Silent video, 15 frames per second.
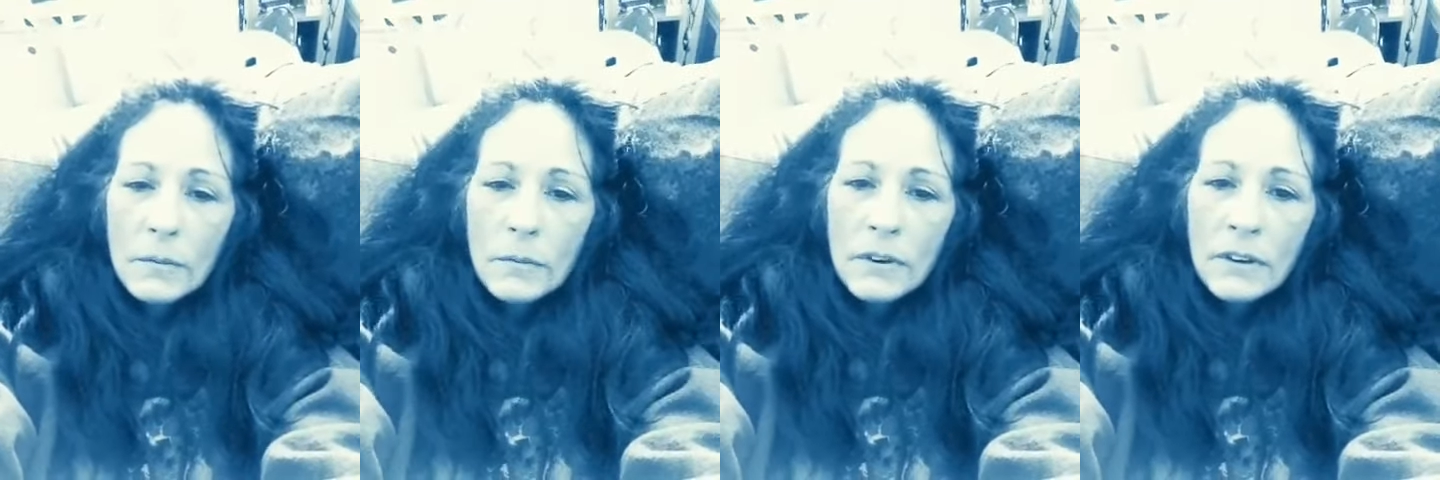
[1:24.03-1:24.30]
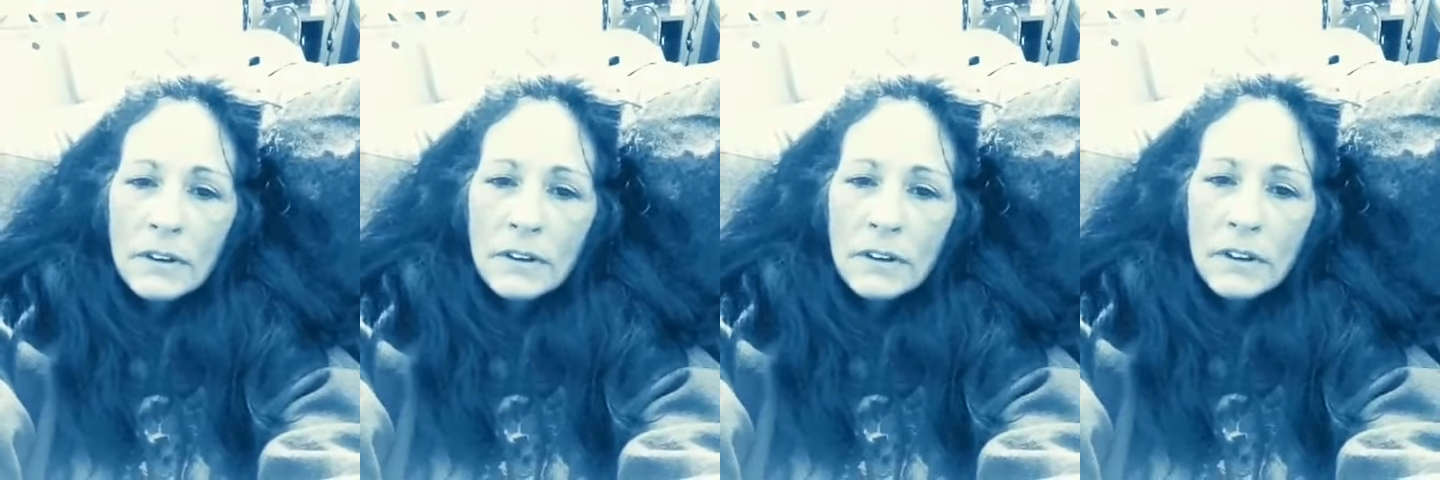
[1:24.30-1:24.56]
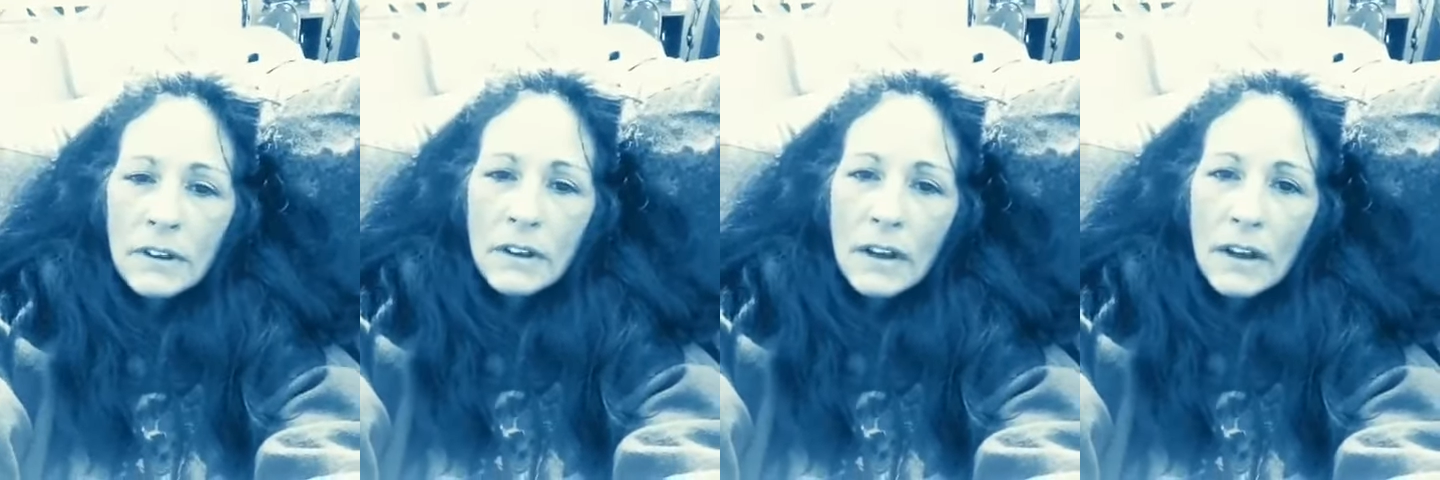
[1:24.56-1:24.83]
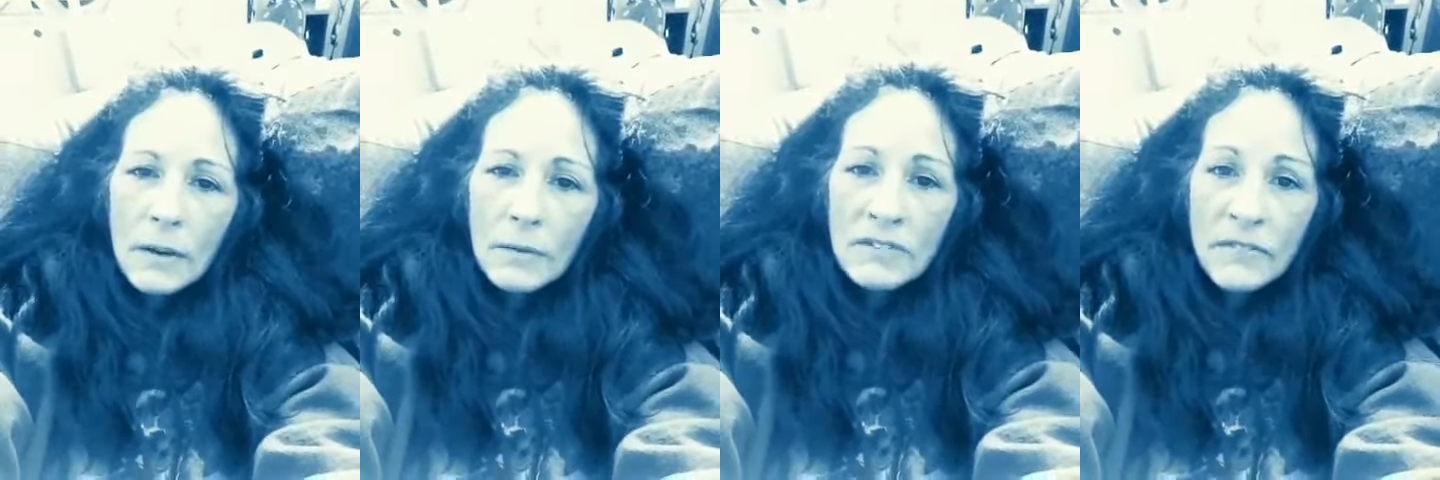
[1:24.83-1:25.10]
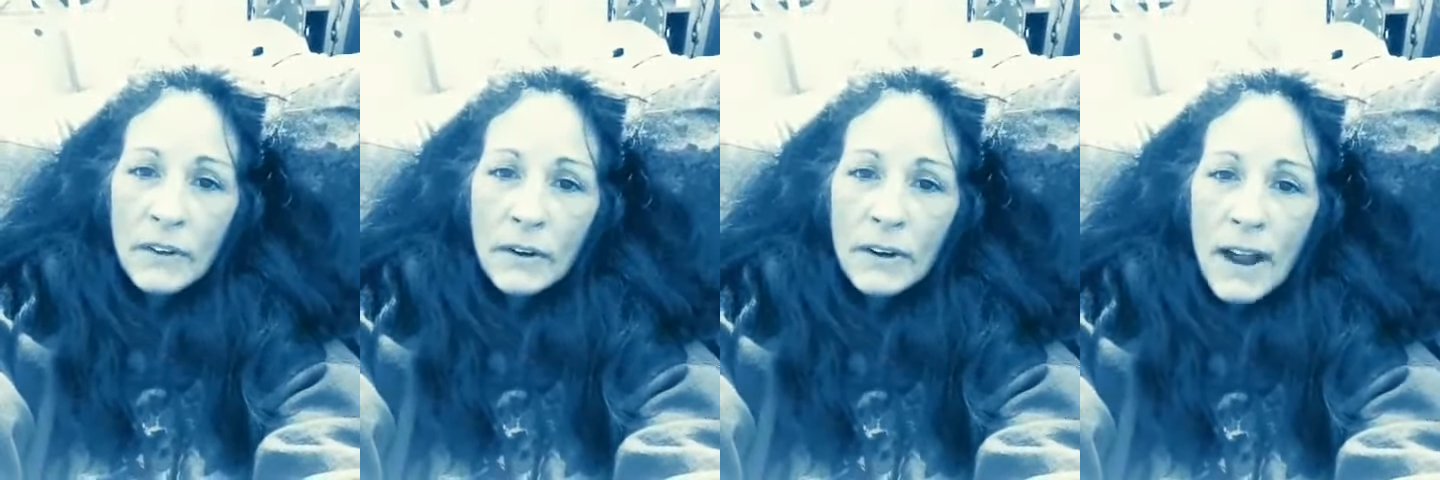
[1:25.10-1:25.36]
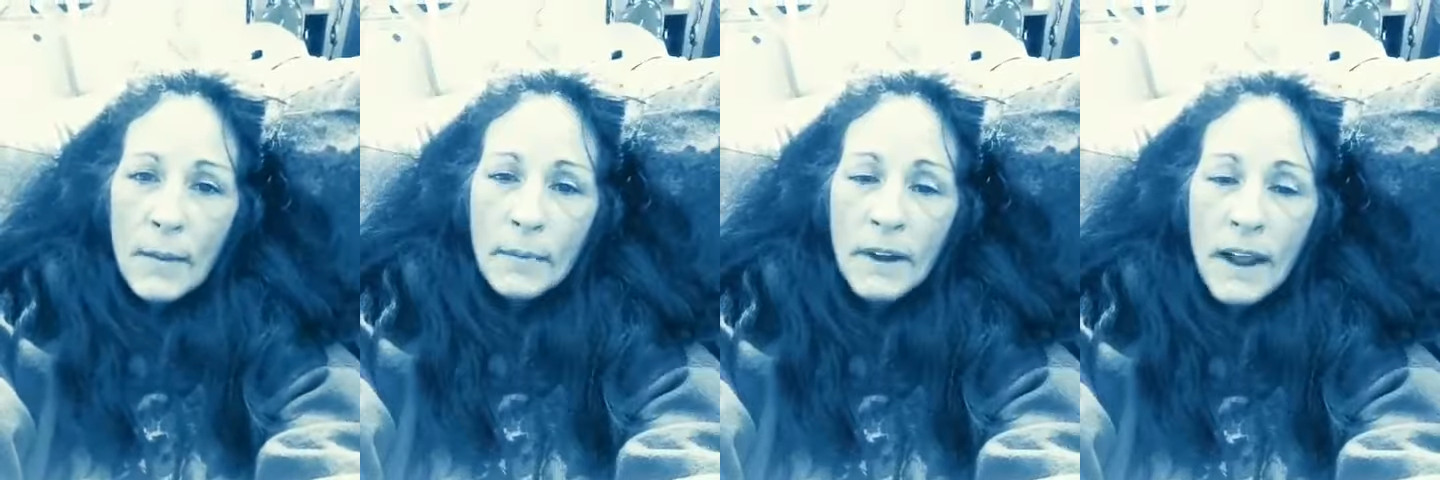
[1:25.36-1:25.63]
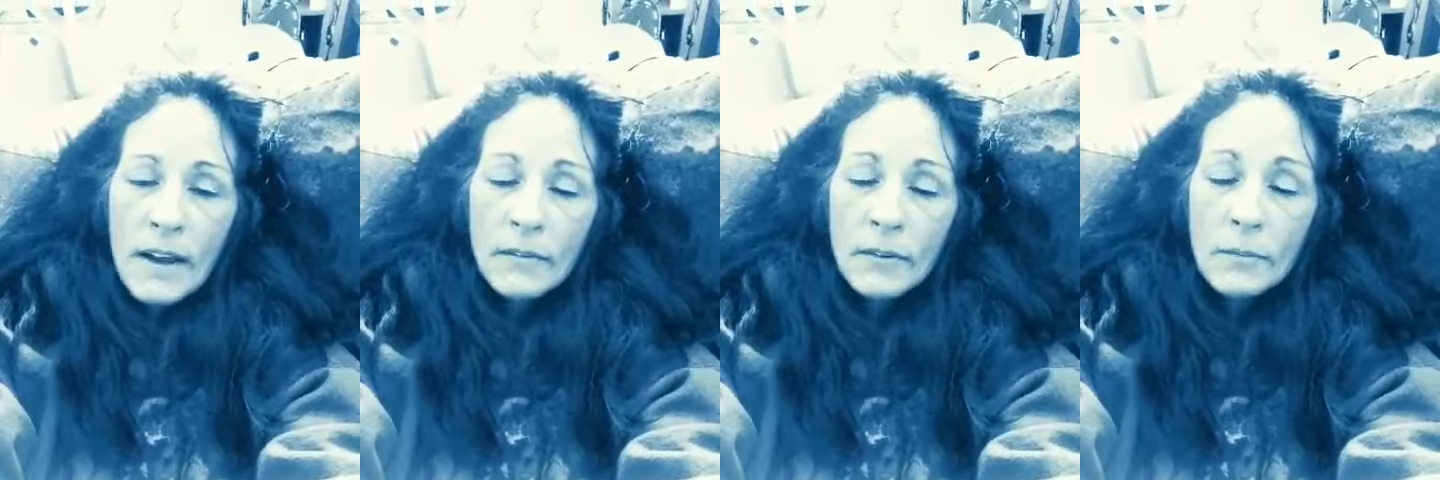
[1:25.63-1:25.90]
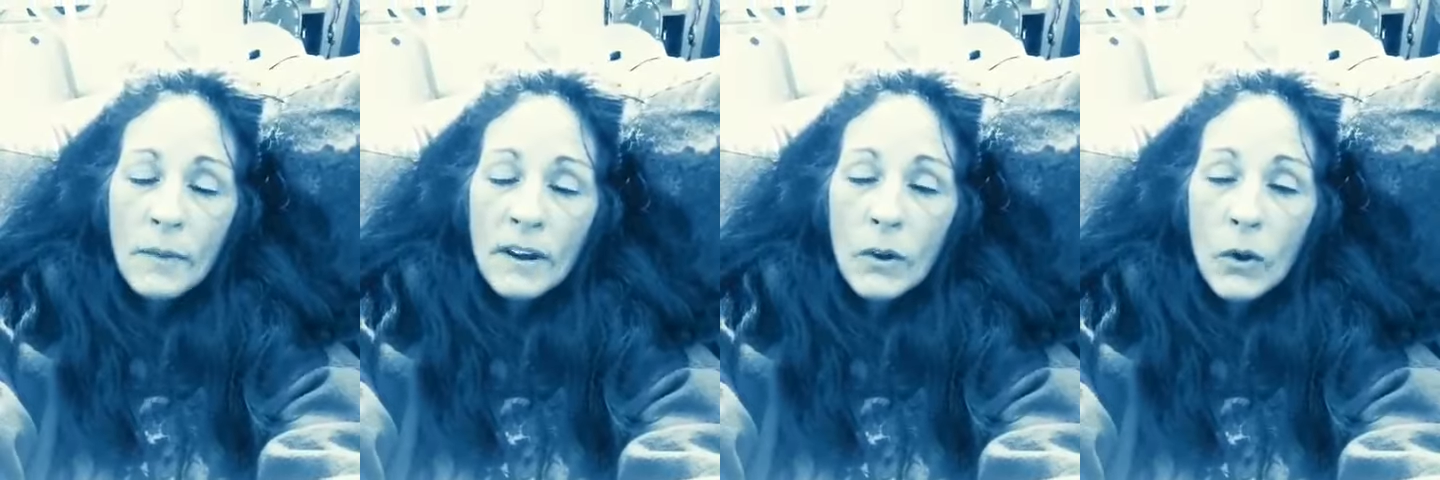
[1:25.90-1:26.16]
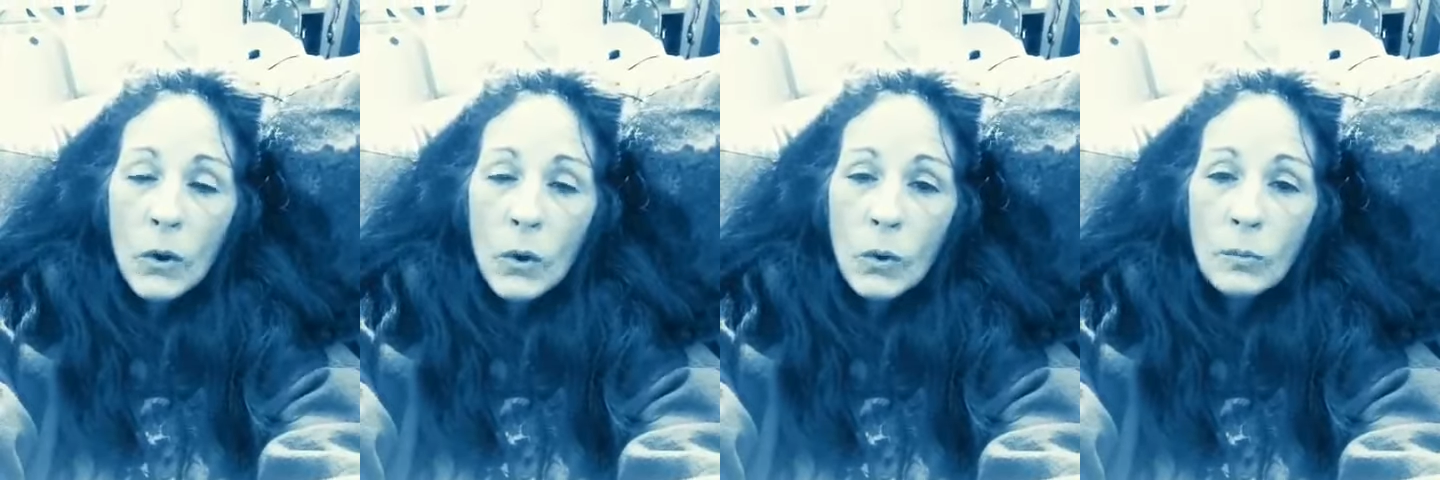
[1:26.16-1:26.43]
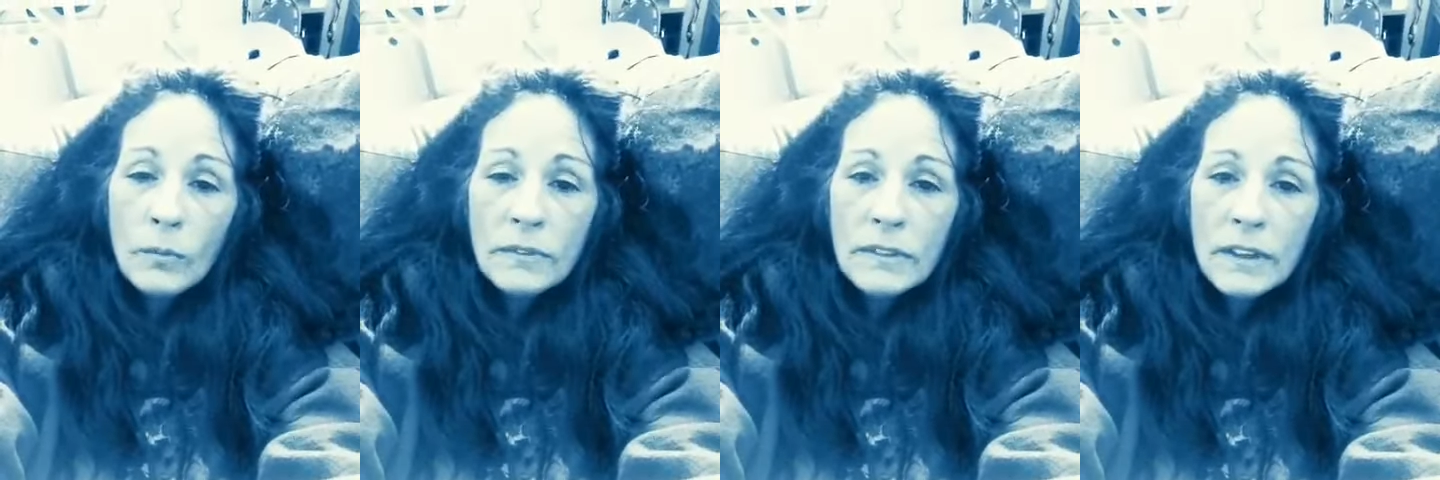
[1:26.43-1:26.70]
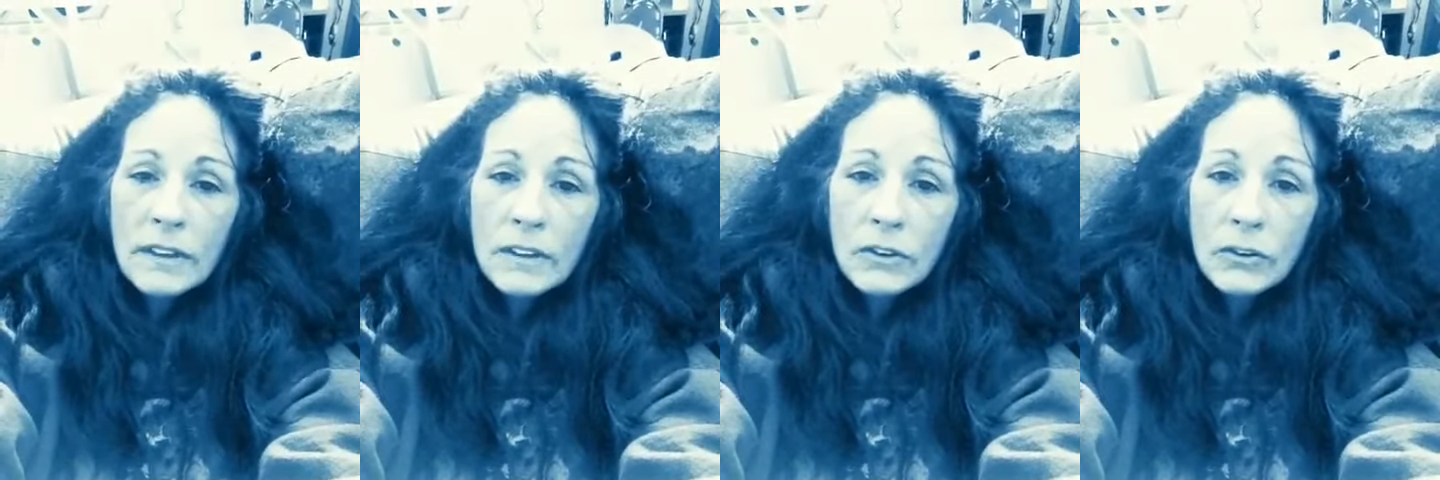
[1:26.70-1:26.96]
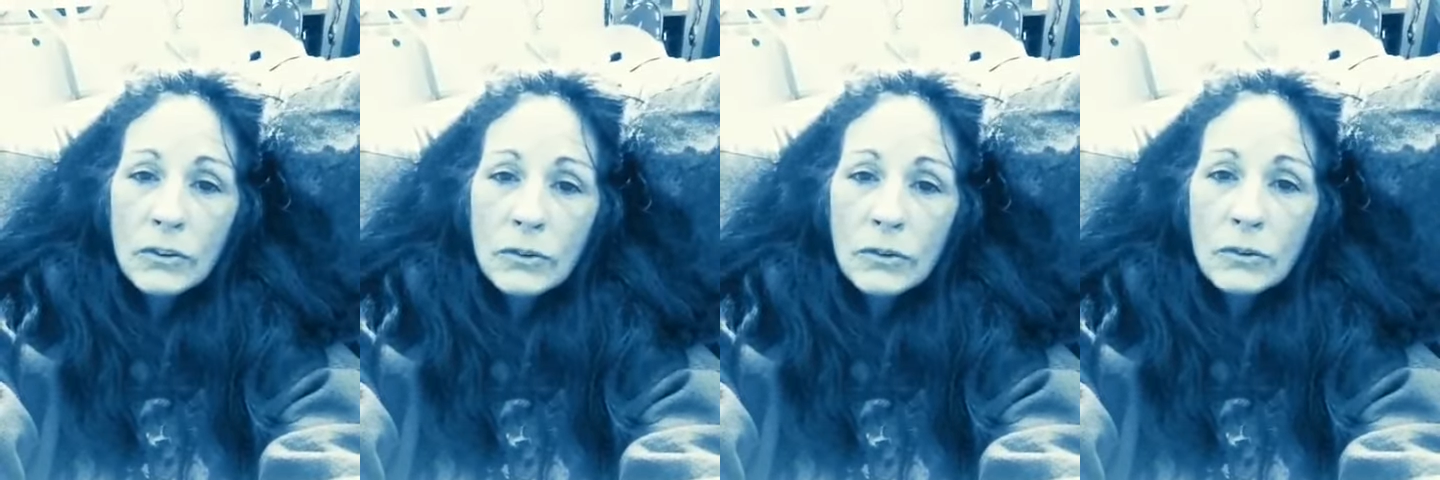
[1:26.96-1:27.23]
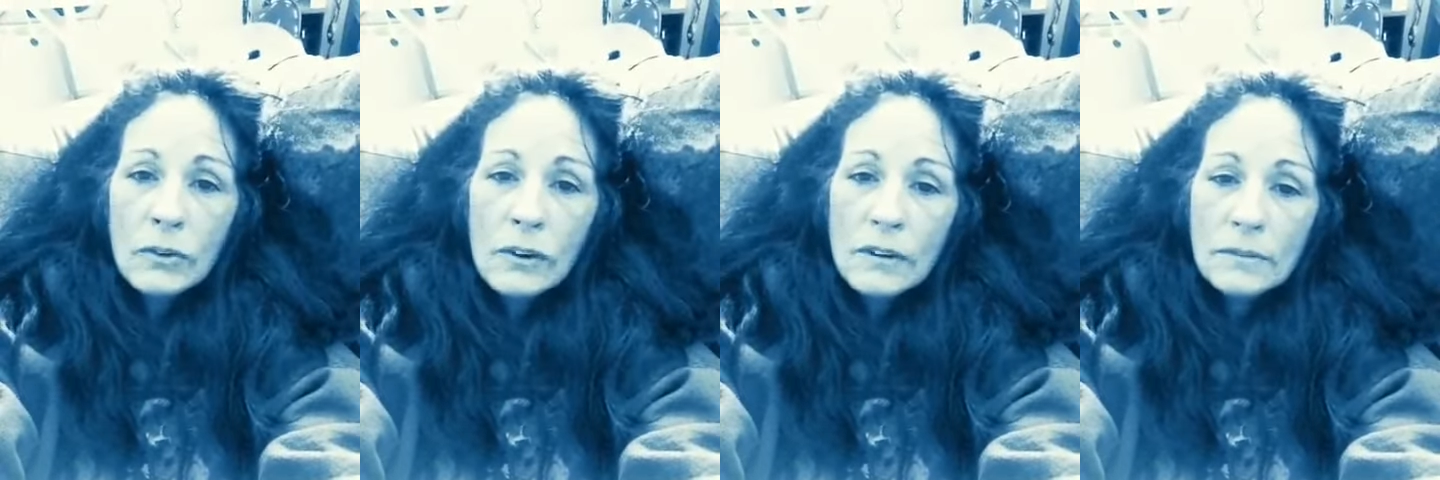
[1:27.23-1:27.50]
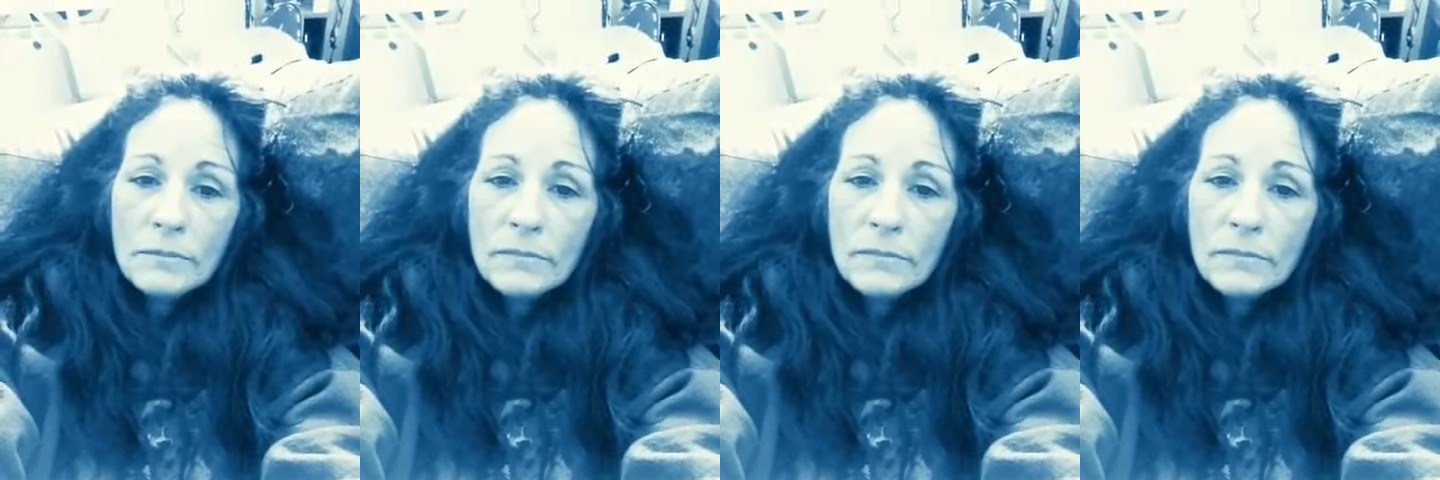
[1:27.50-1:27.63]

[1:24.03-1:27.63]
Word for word: But I was very happy to have her in my home. Thank you.